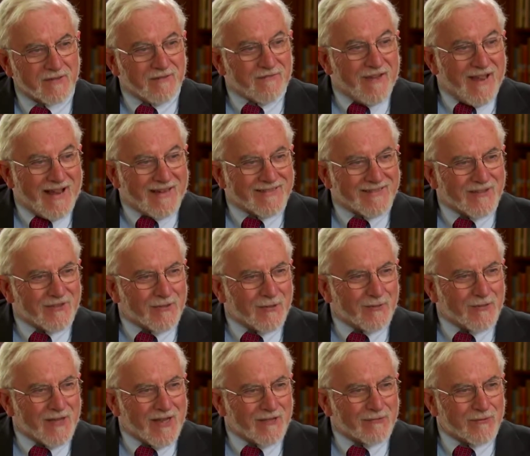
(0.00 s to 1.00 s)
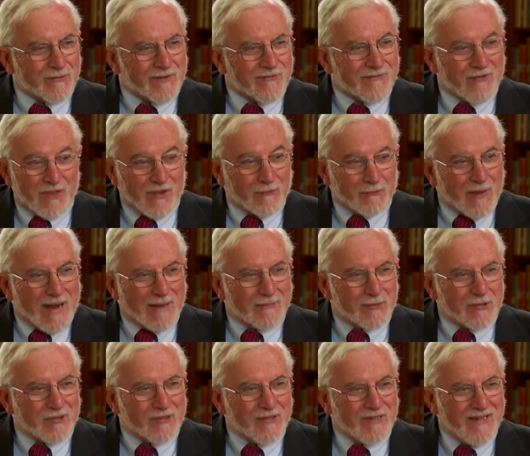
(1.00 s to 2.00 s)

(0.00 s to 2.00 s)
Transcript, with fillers: In fact, there's no doctrine of the rapture